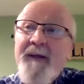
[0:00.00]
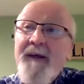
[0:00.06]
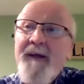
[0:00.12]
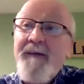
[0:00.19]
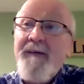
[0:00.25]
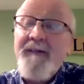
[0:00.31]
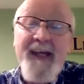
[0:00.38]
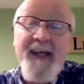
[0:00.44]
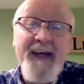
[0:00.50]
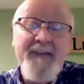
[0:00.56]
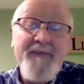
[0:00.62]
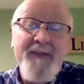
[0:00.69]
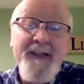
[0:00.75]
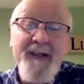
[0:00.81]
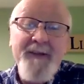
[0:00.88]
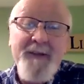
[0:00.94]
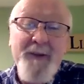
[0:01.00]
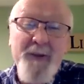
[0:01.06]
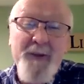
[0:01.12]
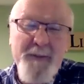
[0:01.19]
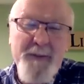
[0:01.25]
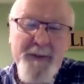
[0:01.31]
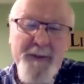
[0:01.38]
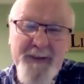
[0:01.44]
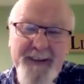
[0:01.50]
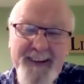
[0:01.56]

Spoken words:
Kev the Uncookable.